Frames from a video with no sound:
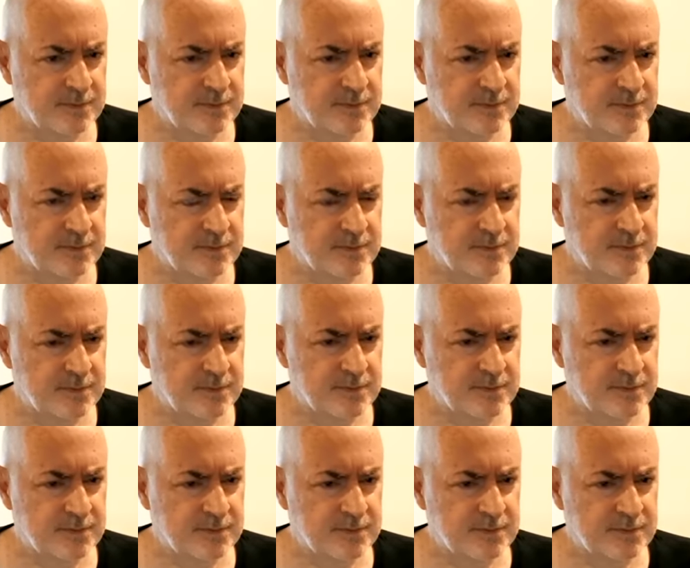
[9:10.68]

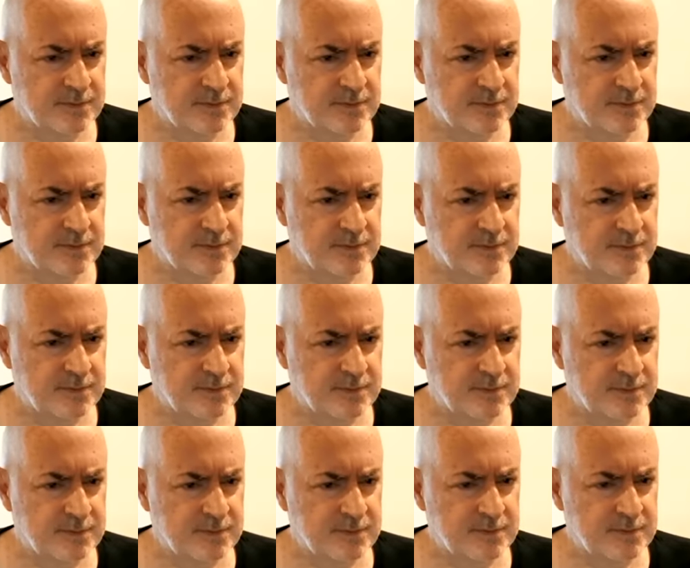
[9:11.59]

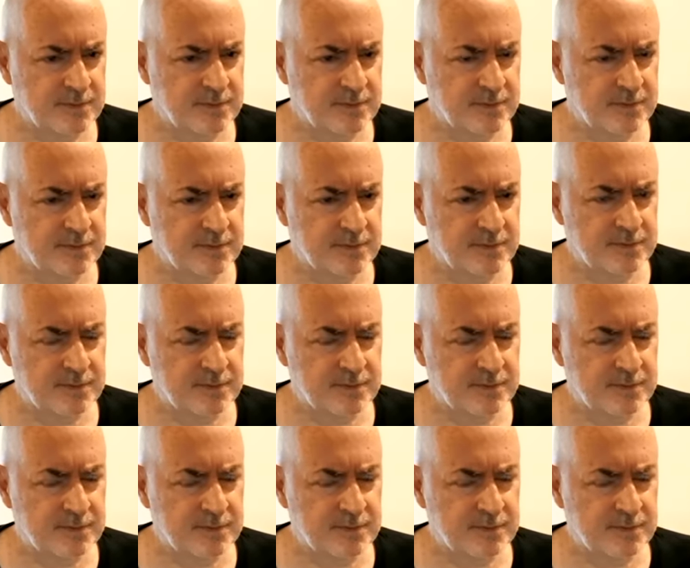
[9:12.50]
(silent)